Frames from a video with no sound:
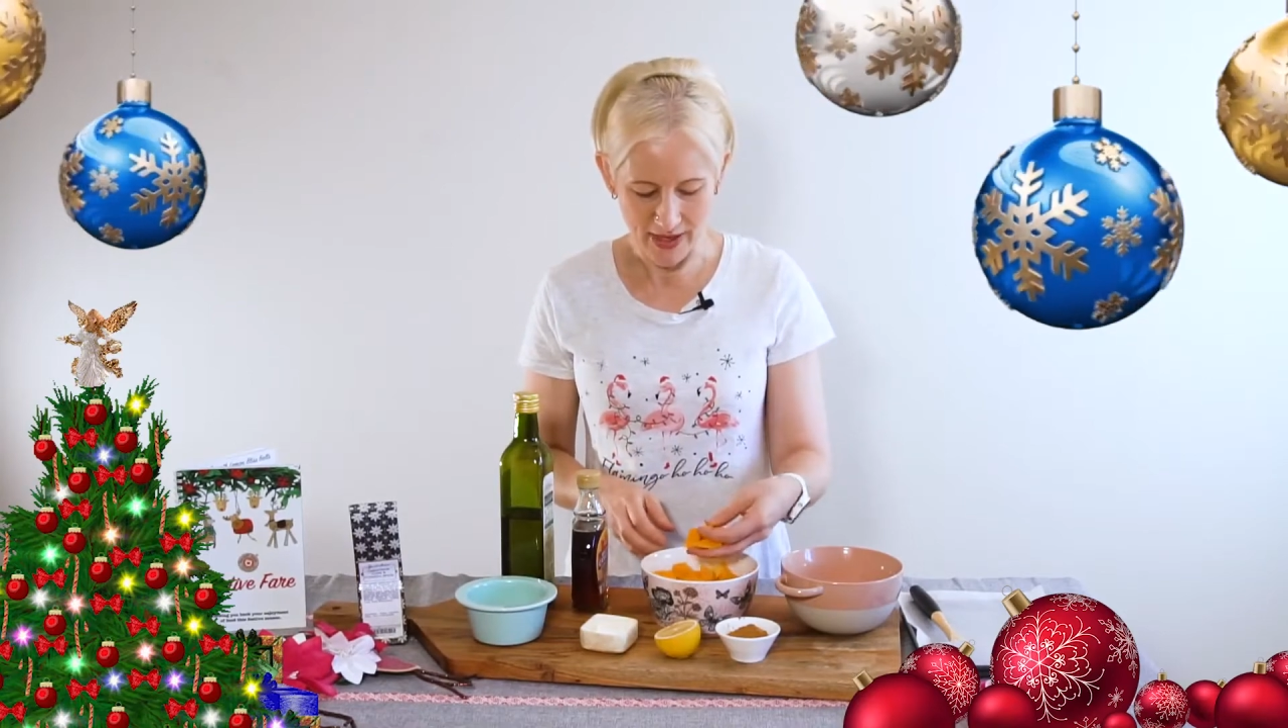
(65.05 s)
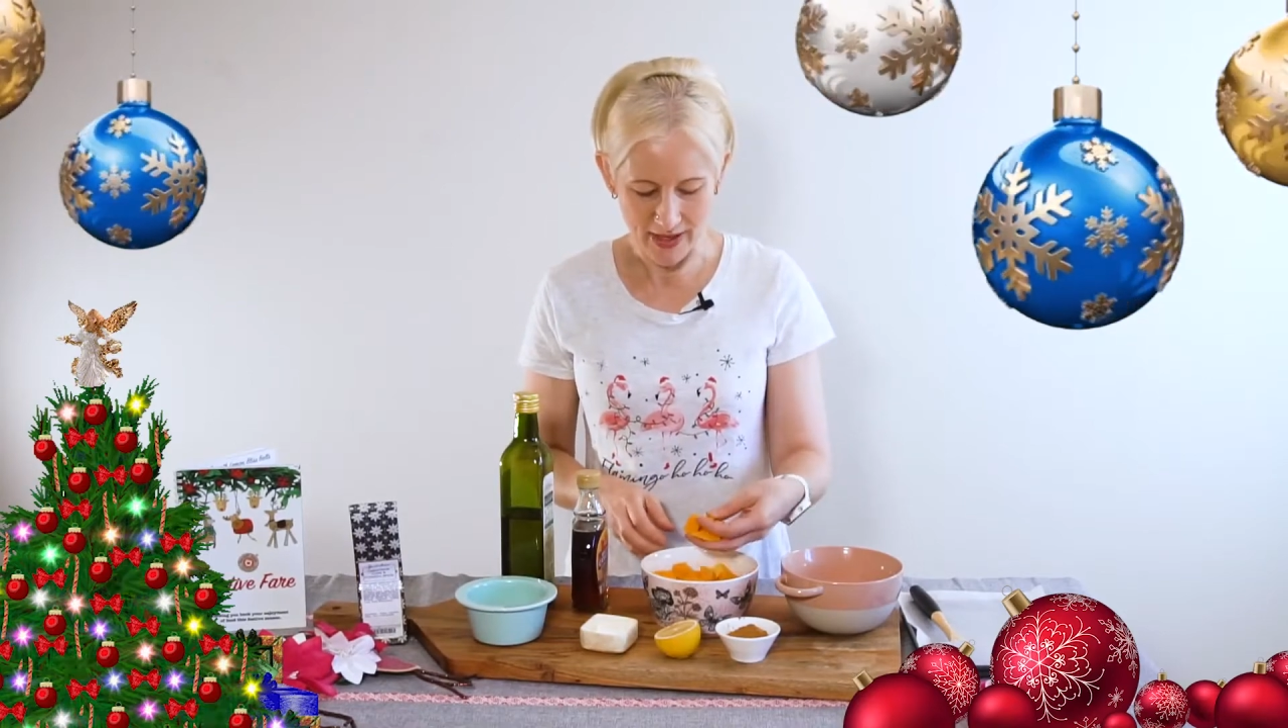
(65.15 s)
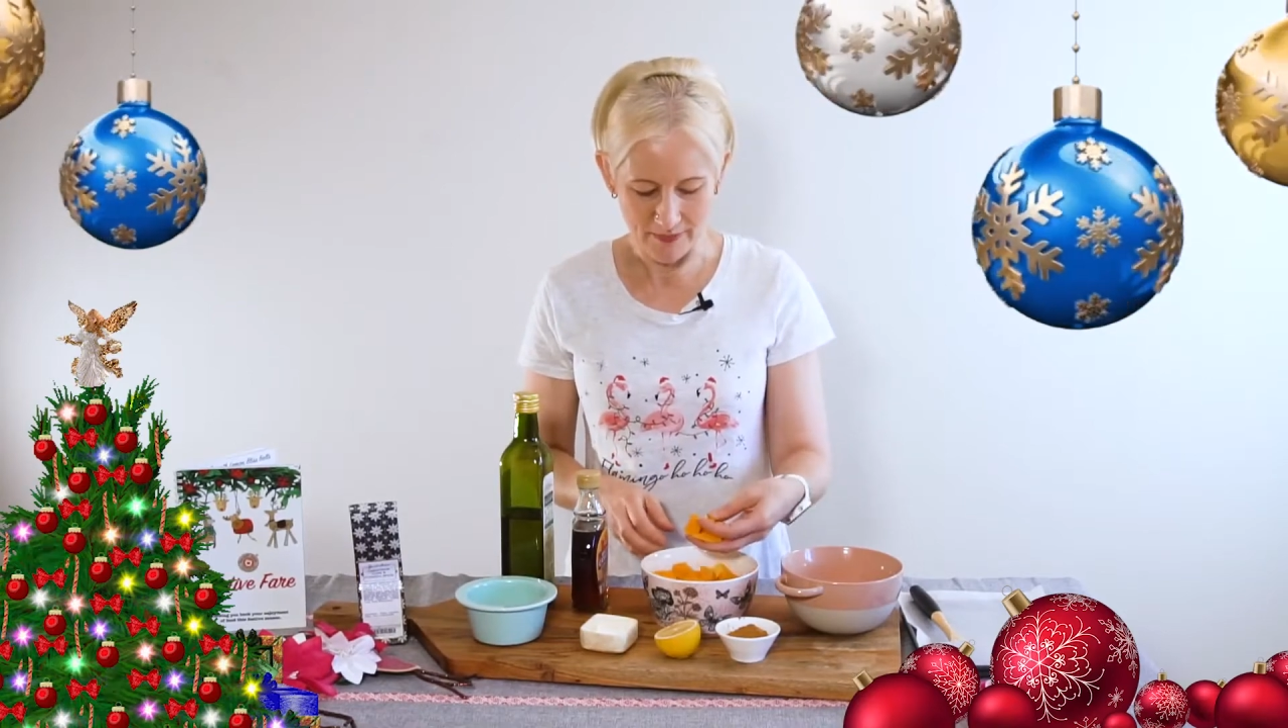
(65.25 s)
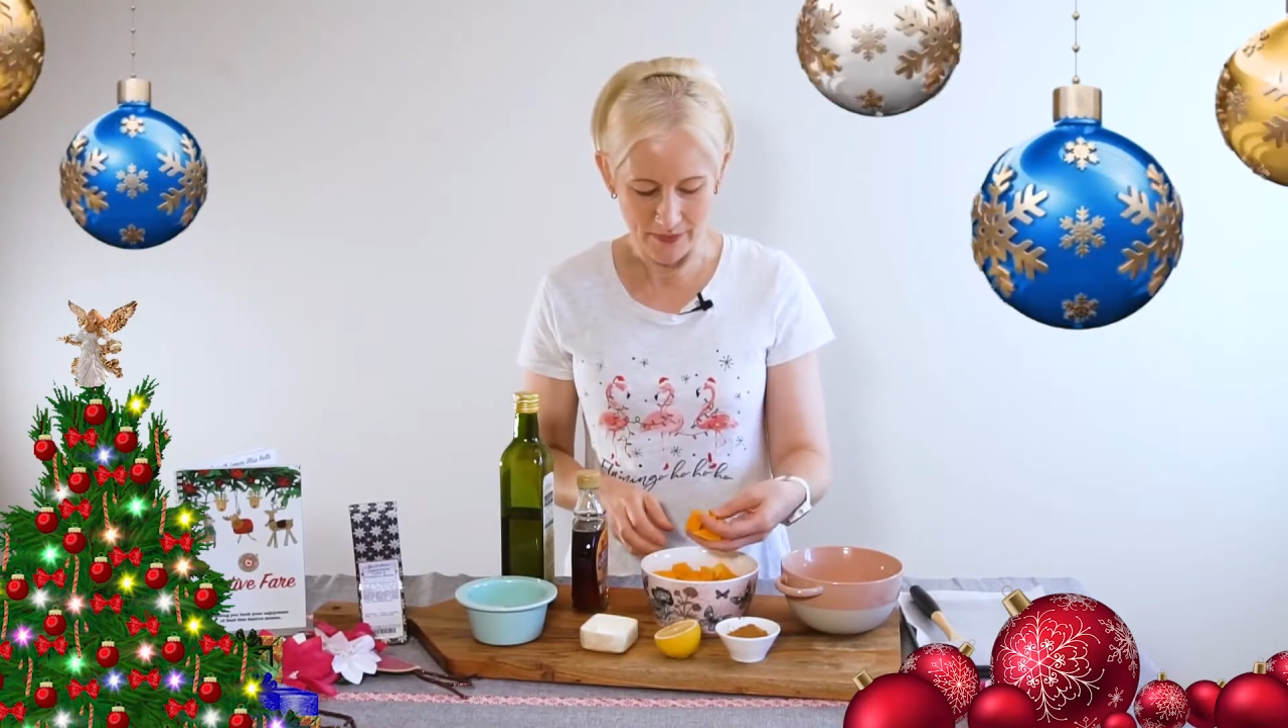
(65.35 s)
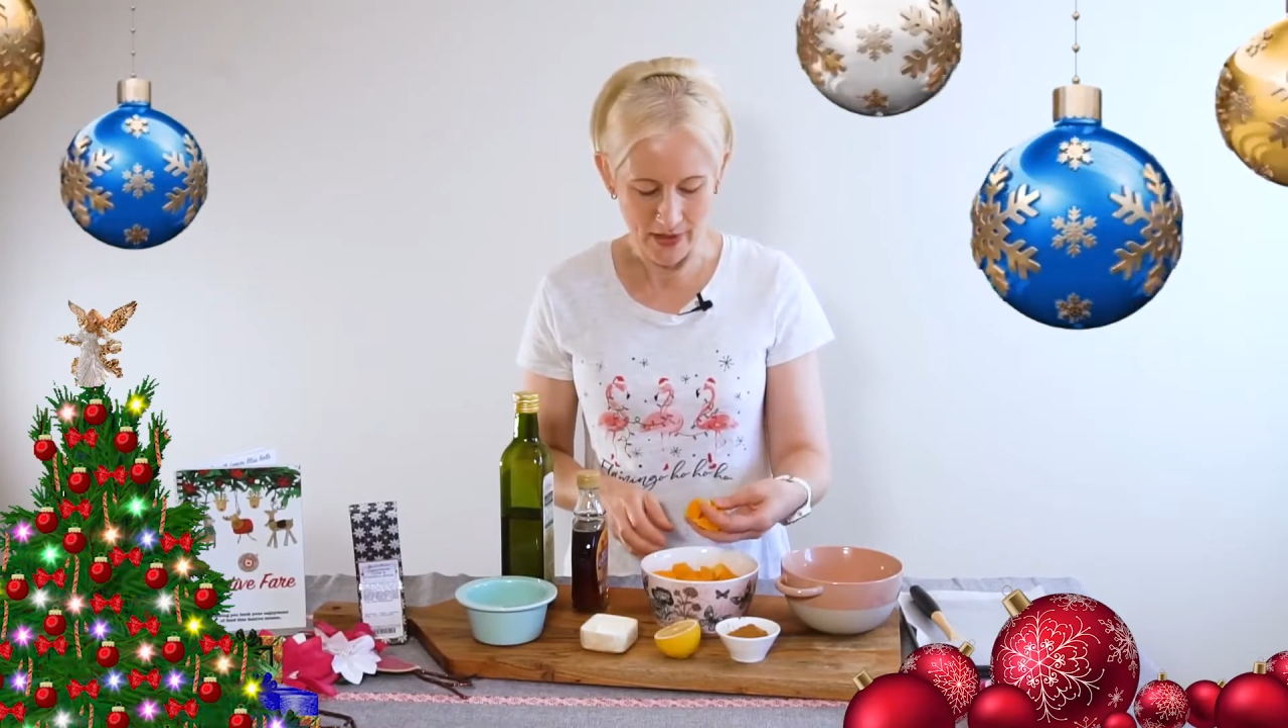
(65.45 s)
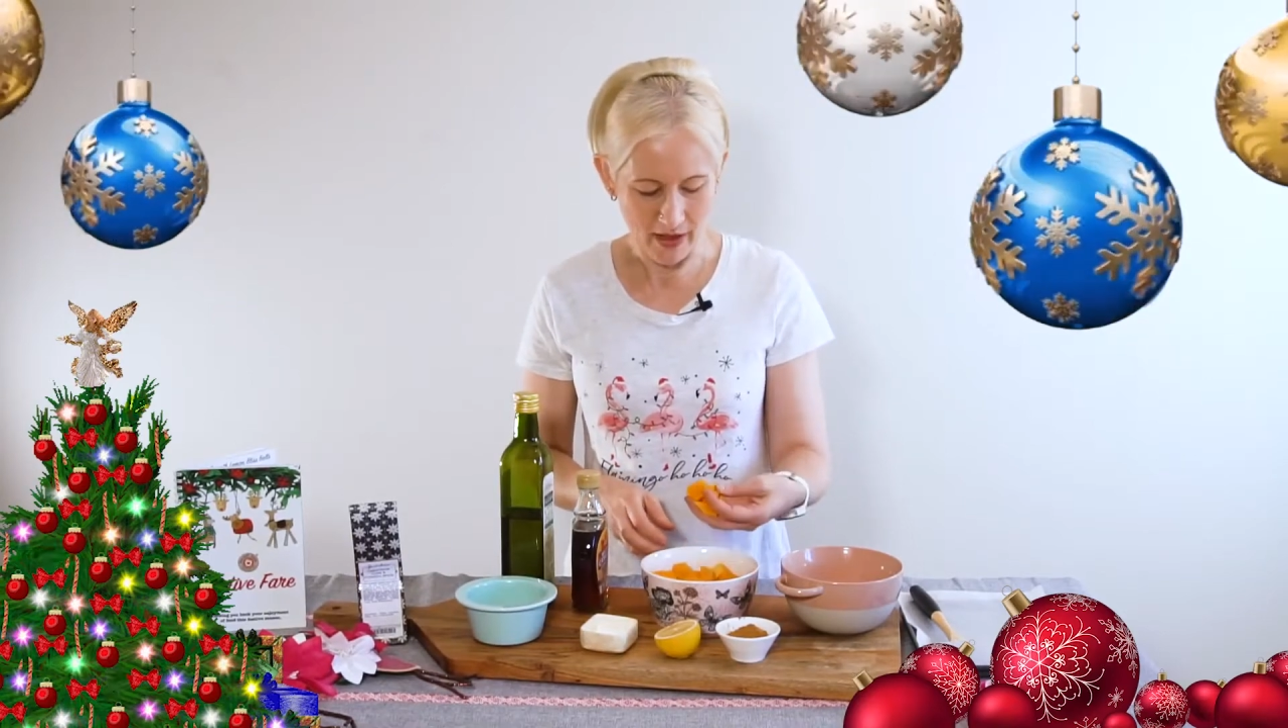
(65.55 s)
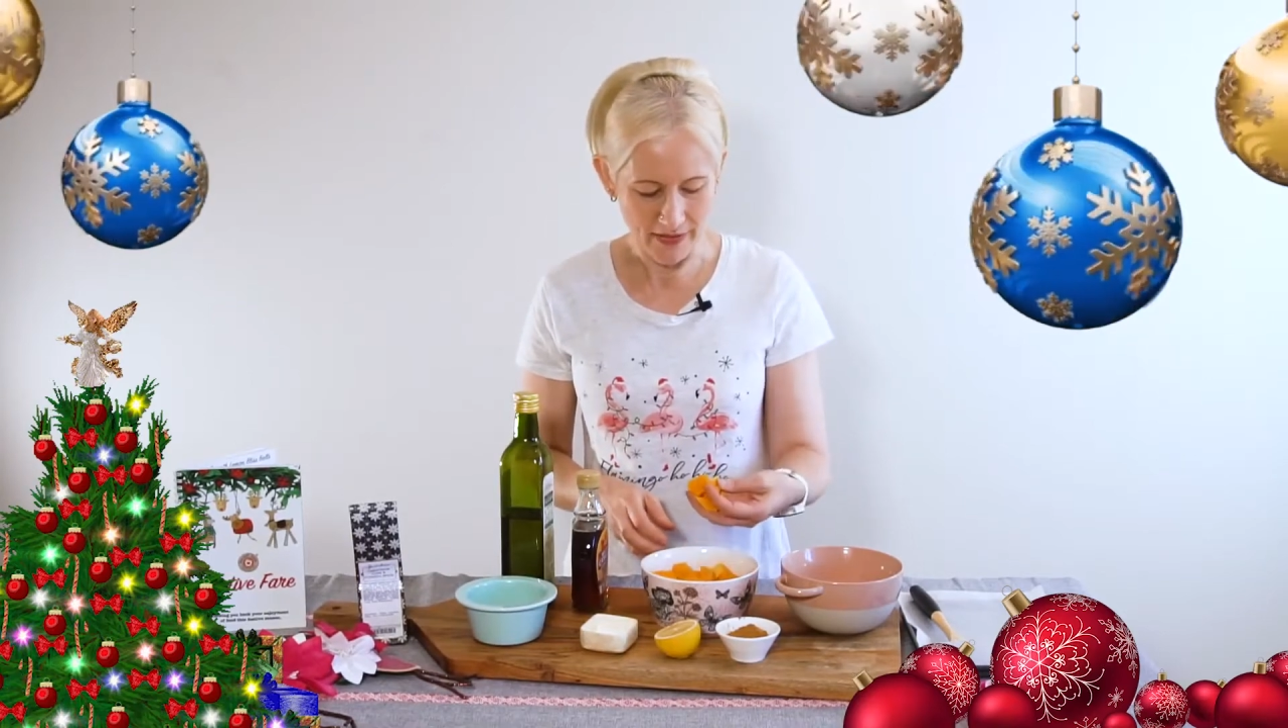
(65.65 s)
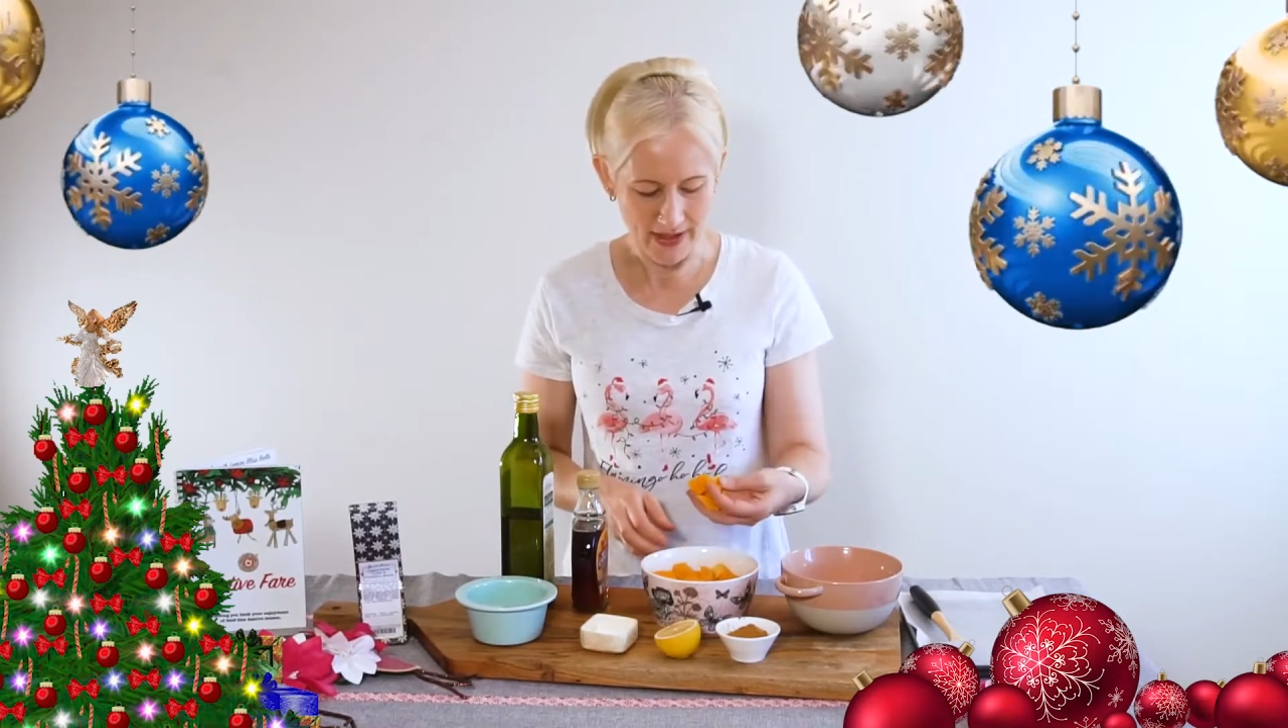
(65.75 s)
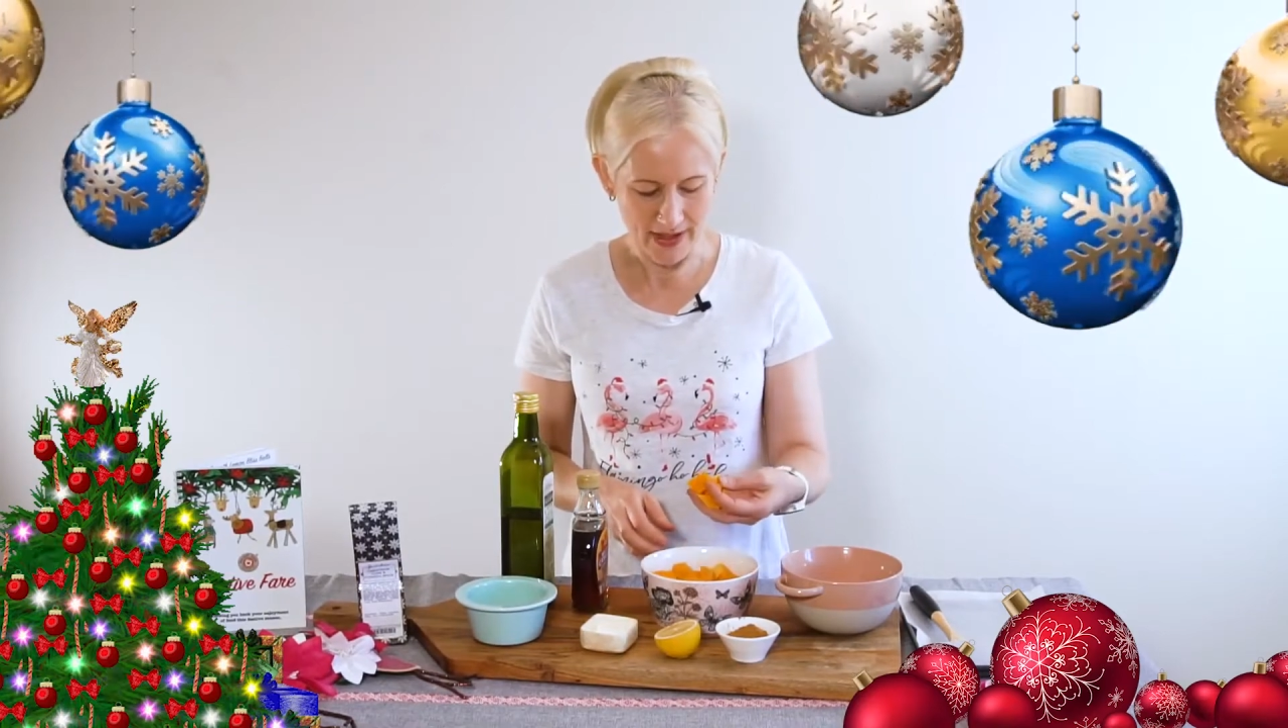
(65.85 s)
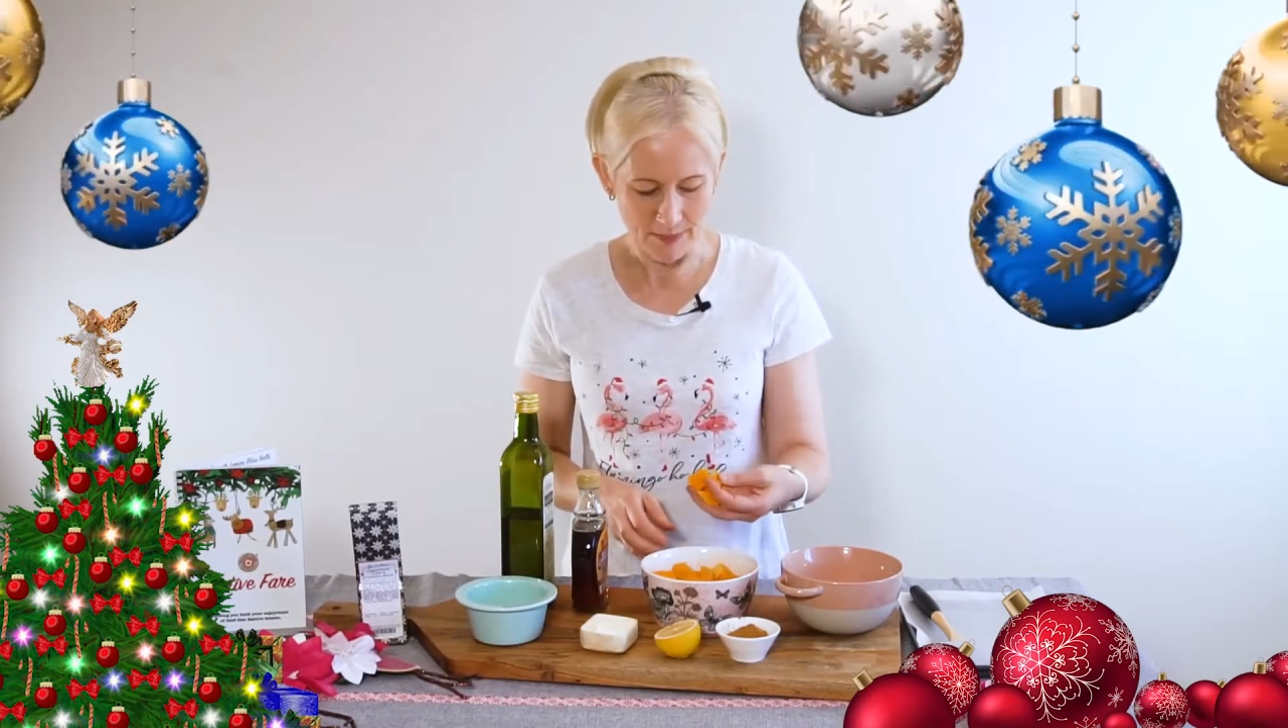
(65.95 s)
I
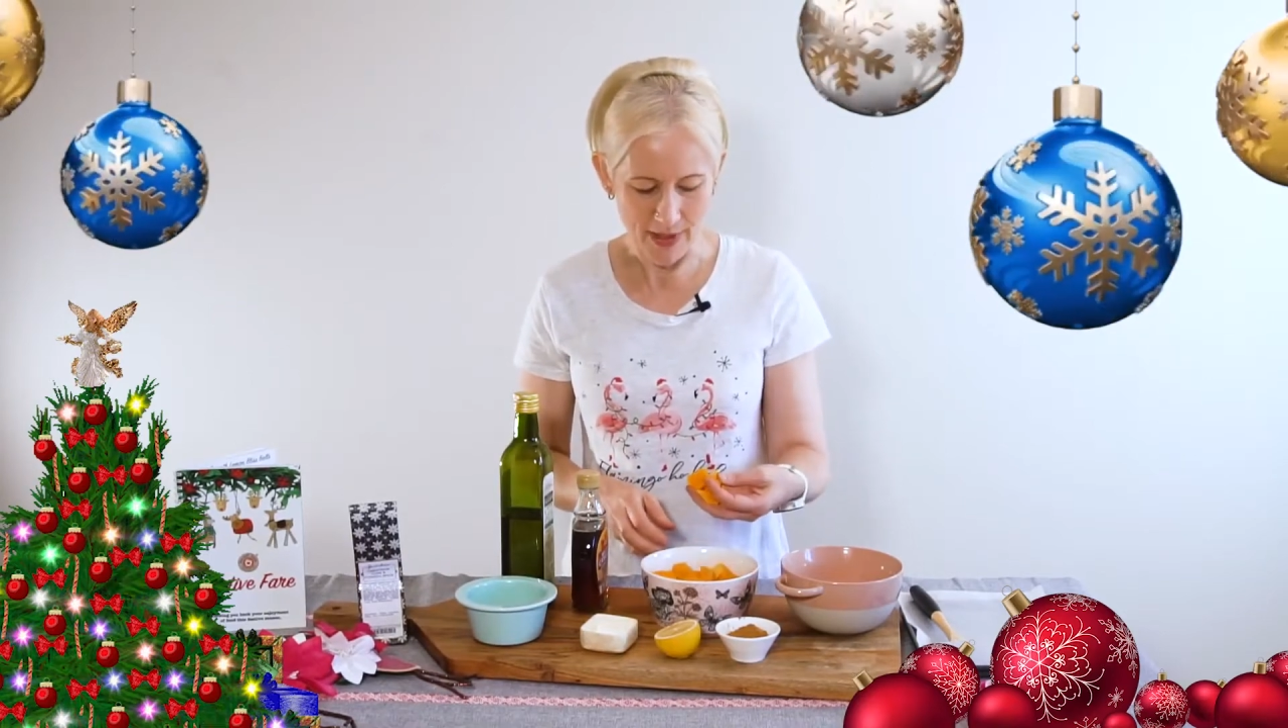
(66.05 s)
think it's